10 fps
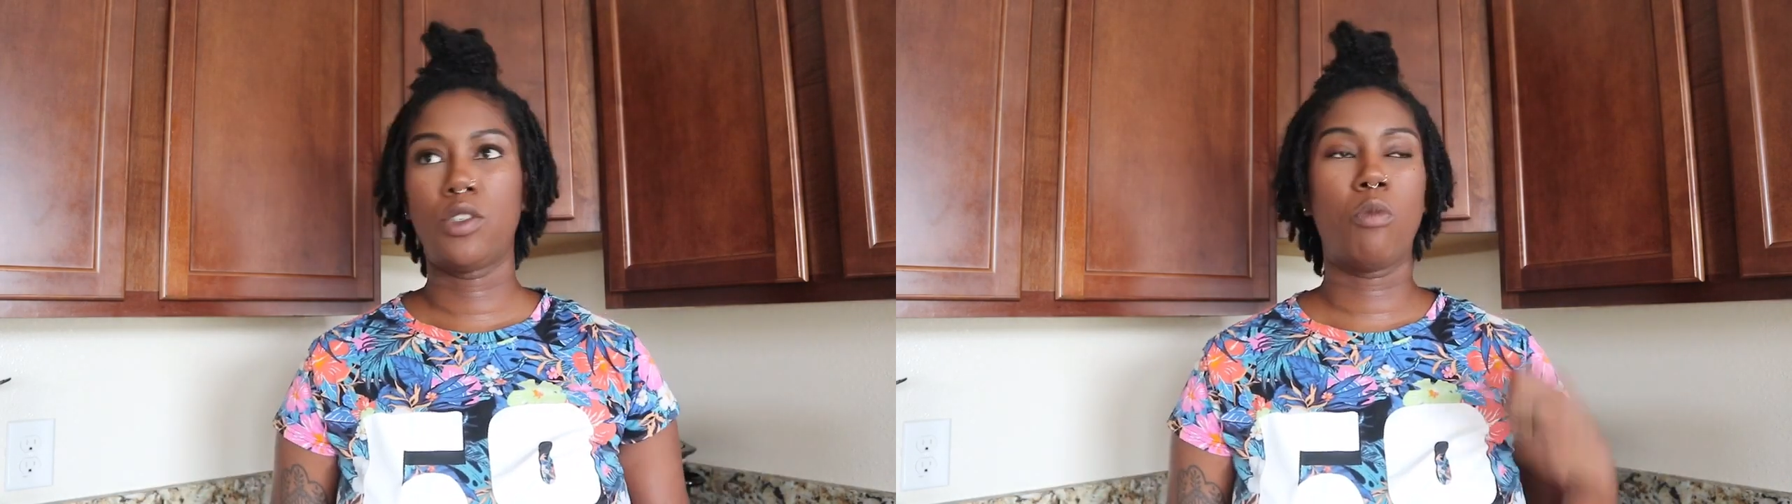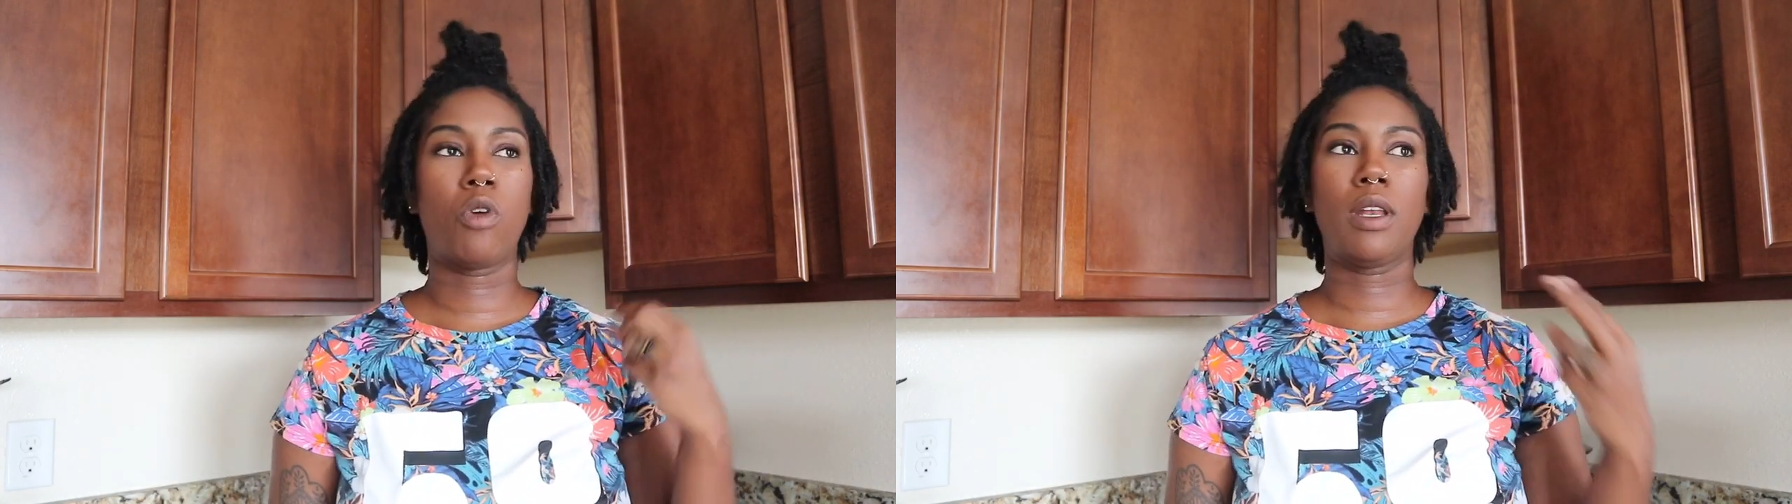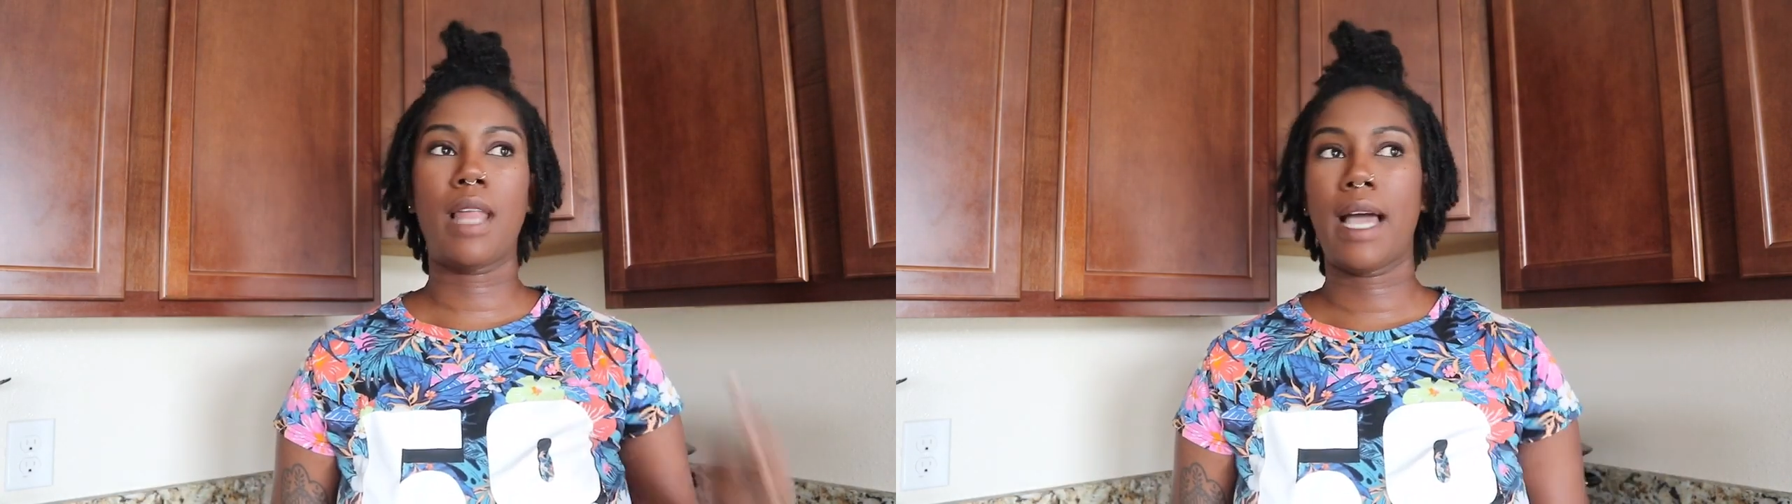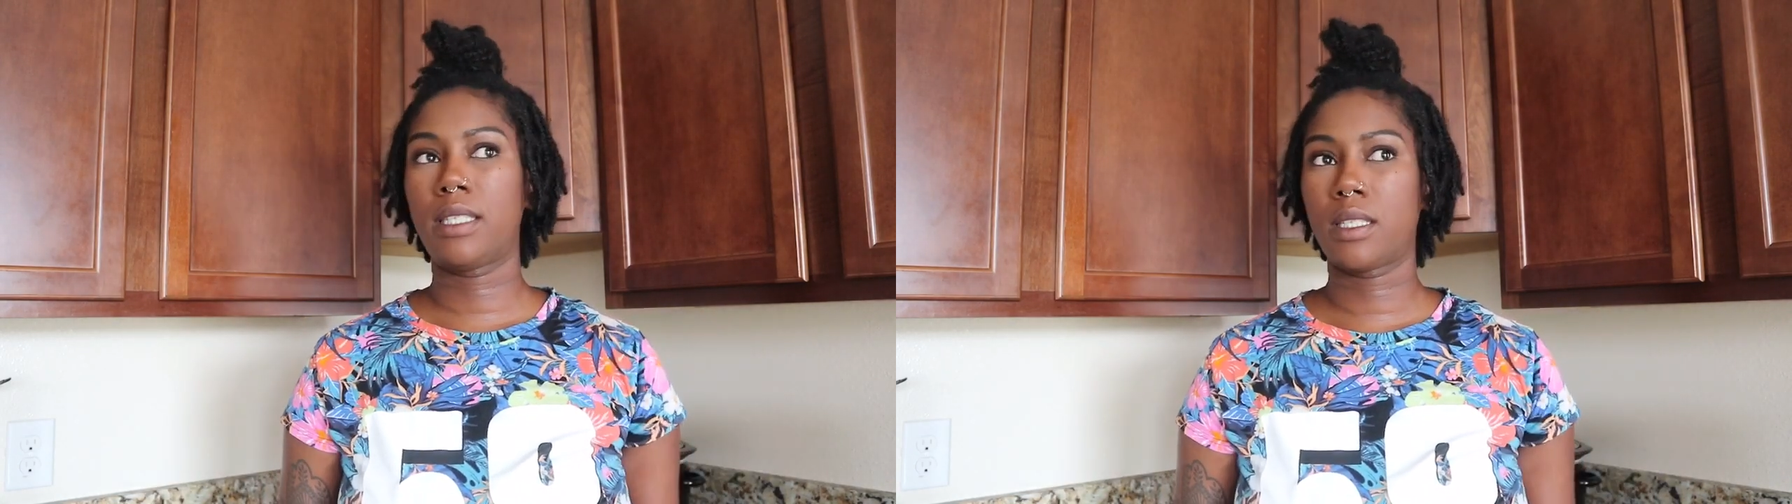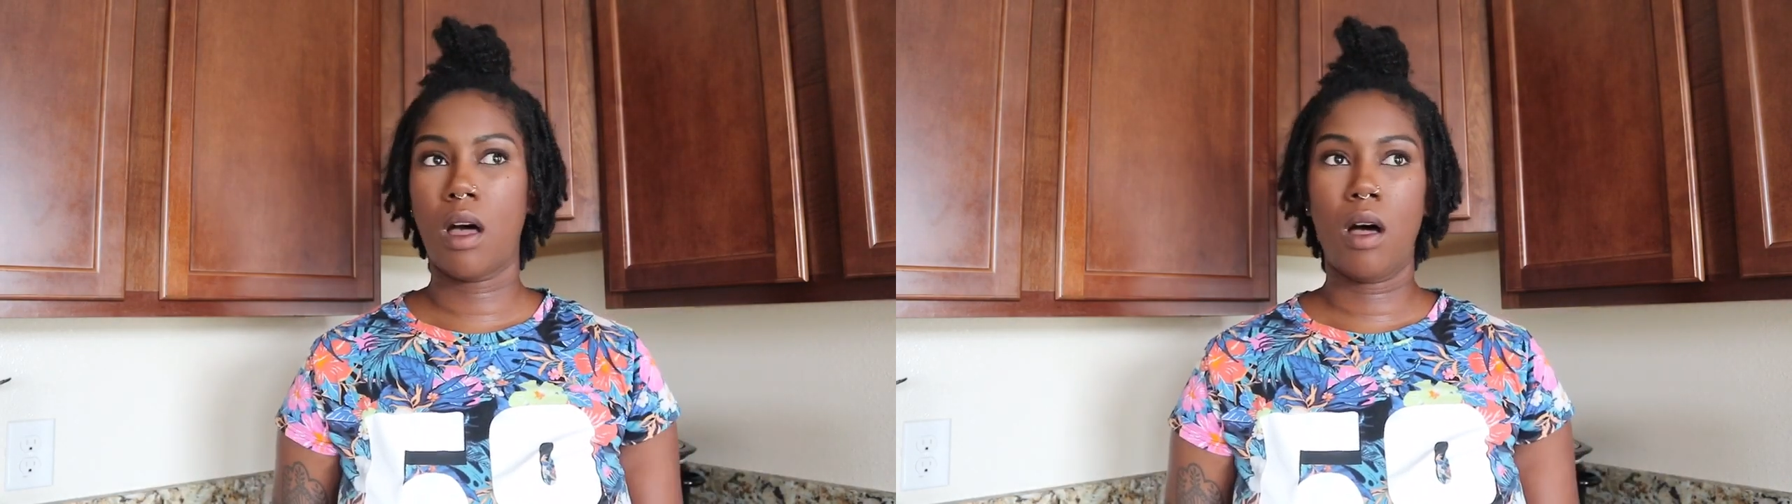no more
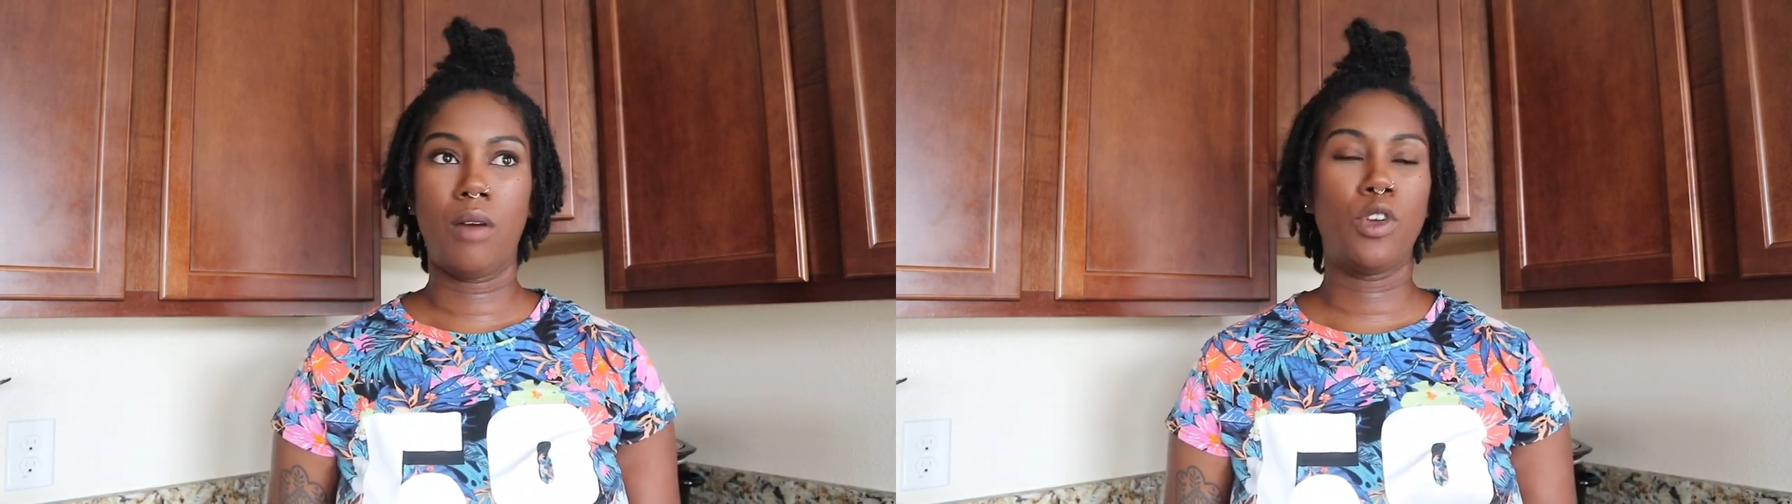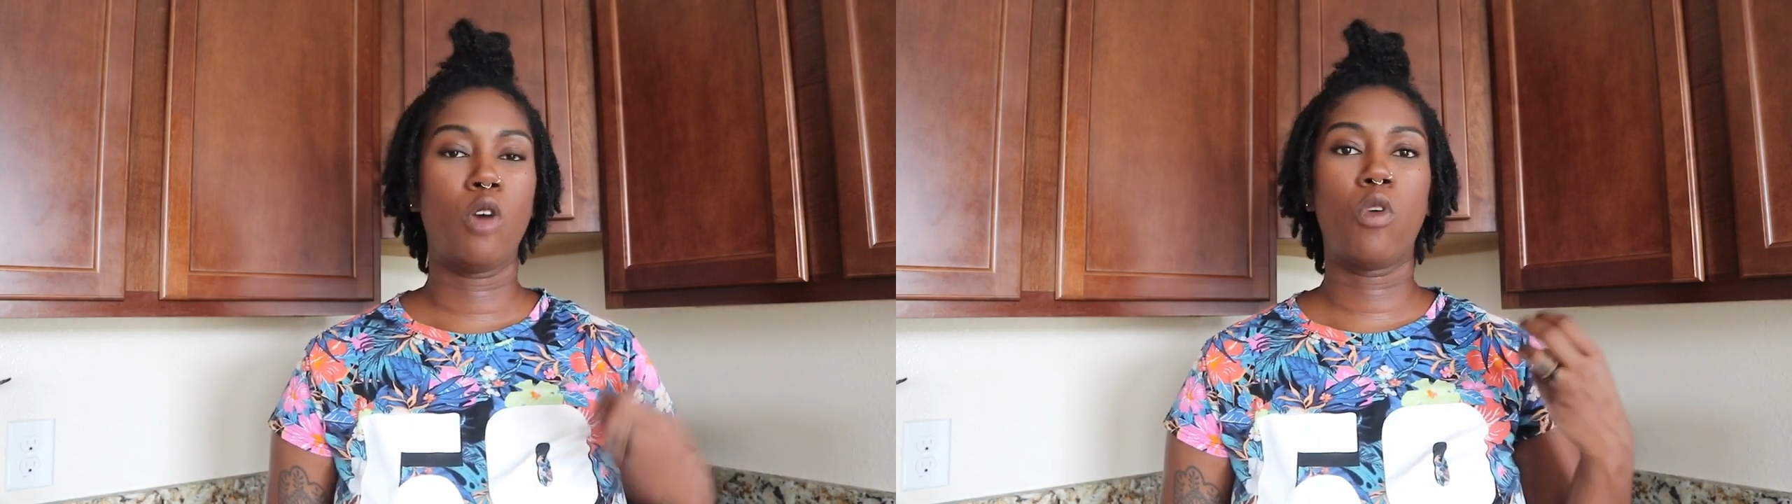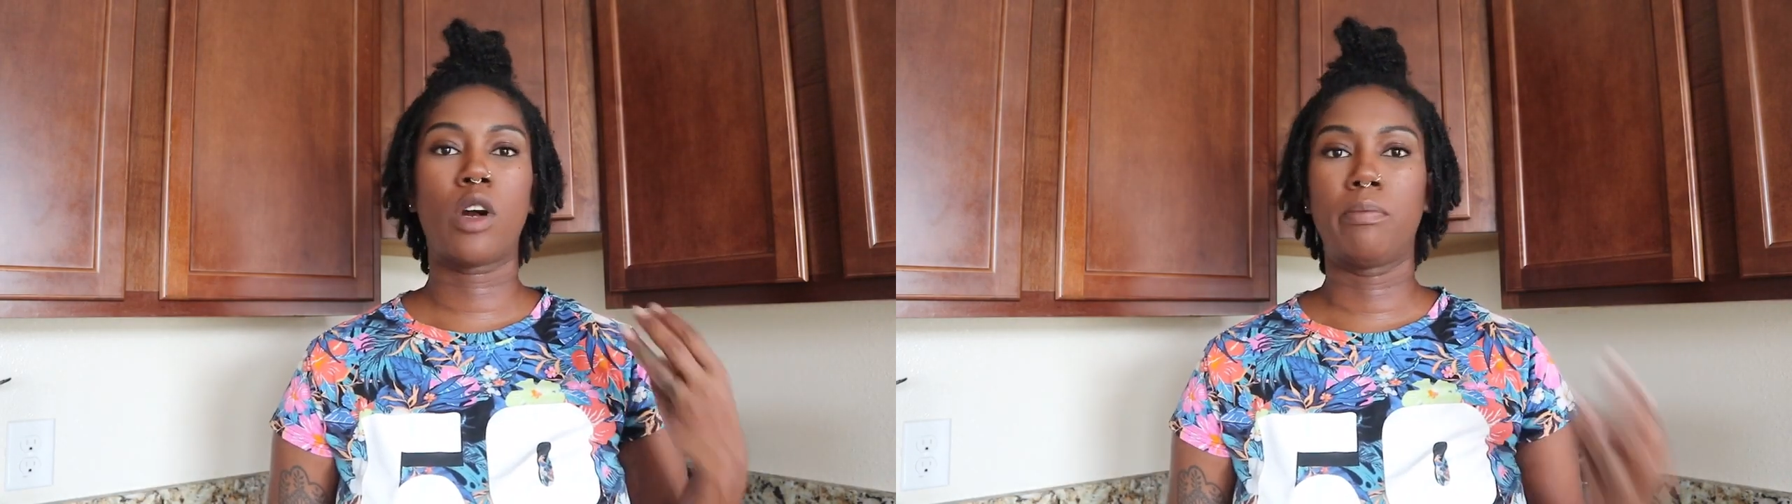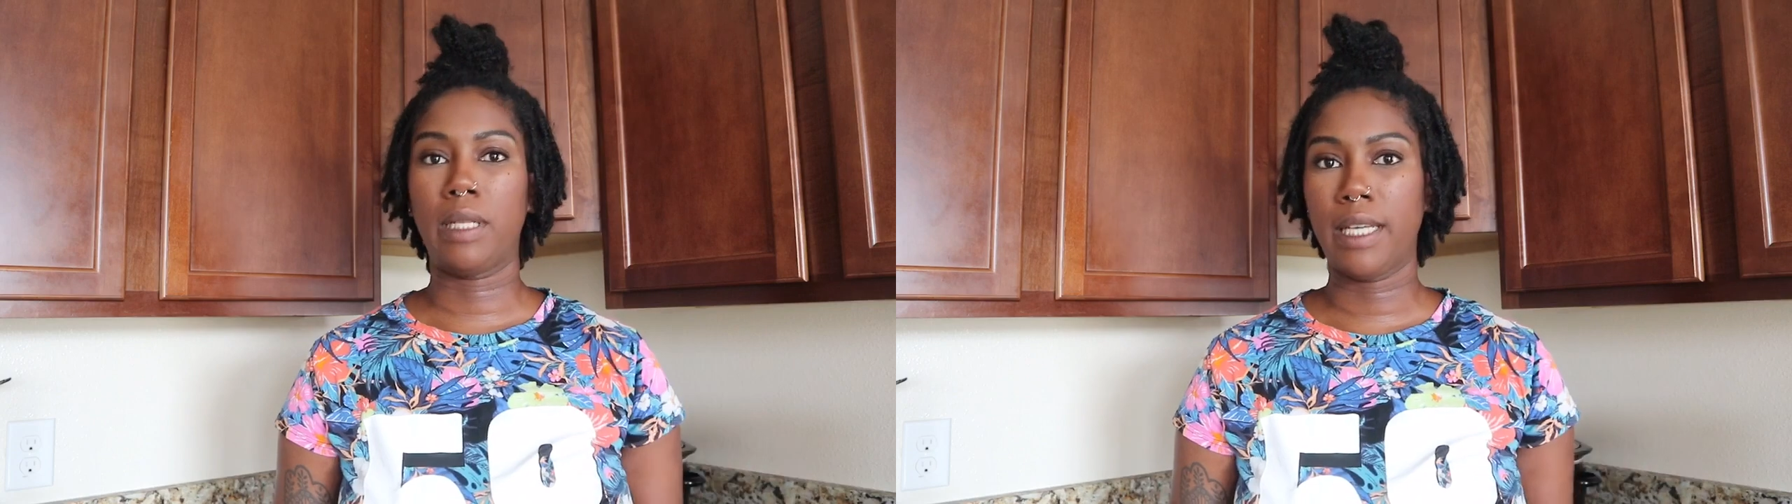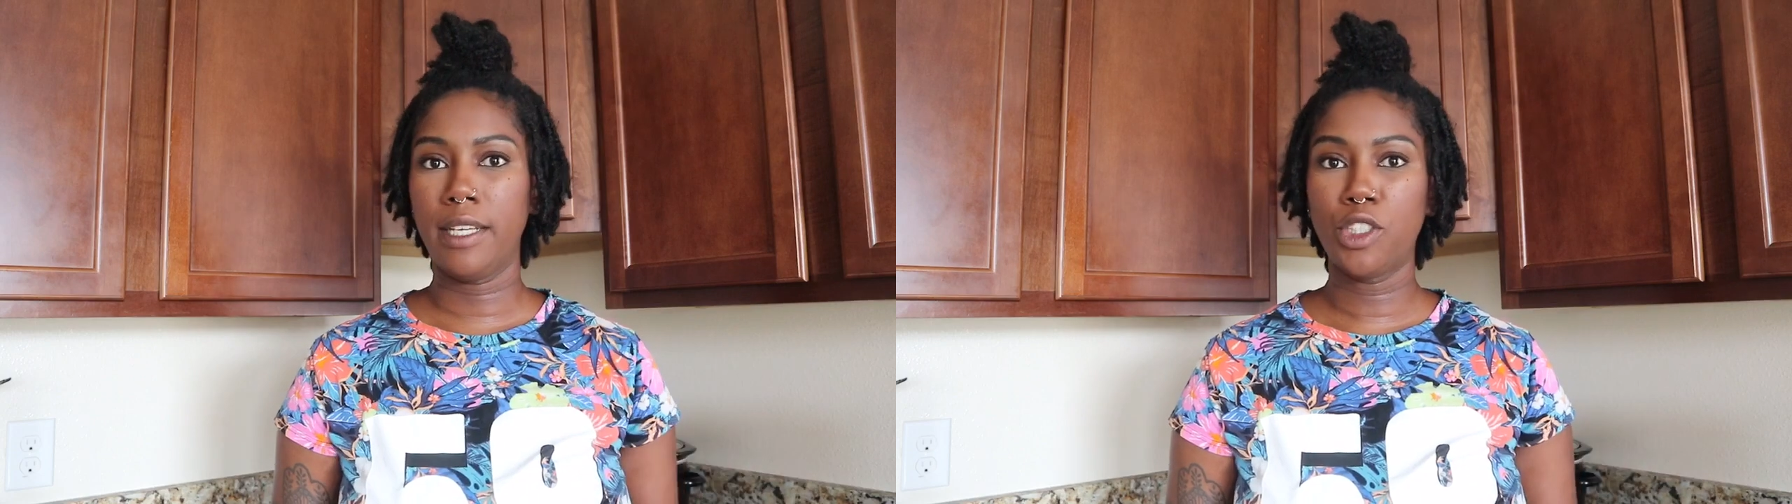Lysol, no more
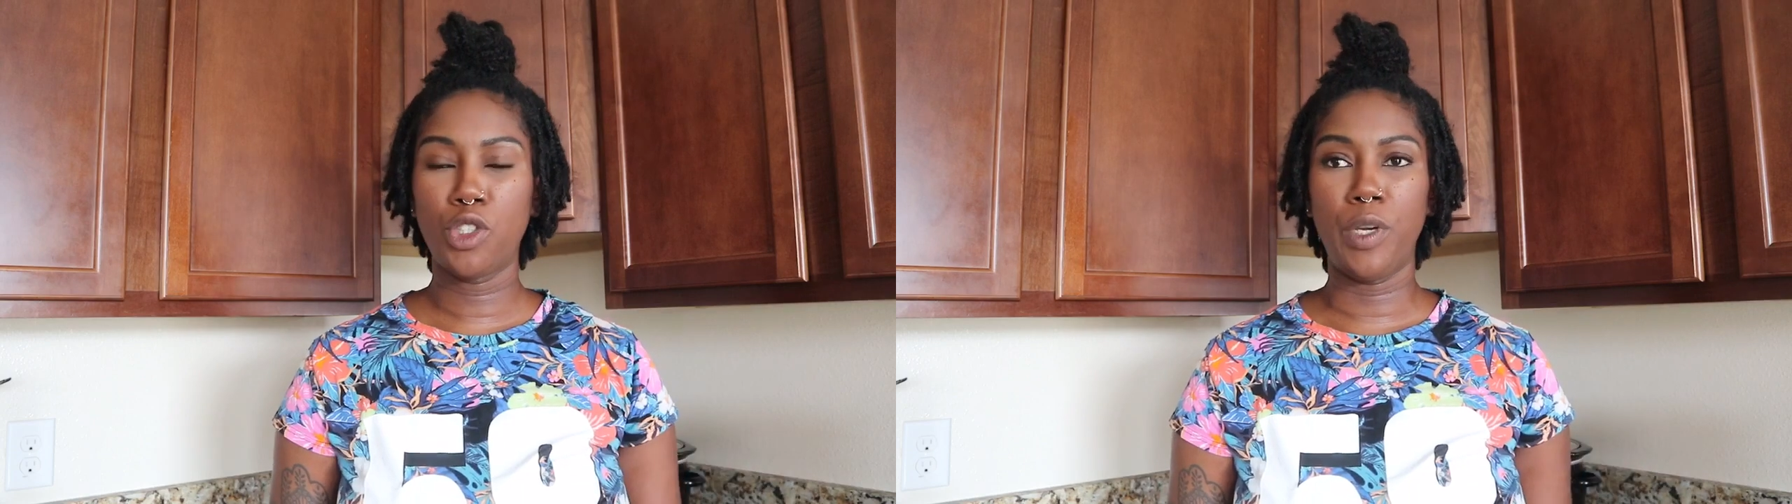bleach.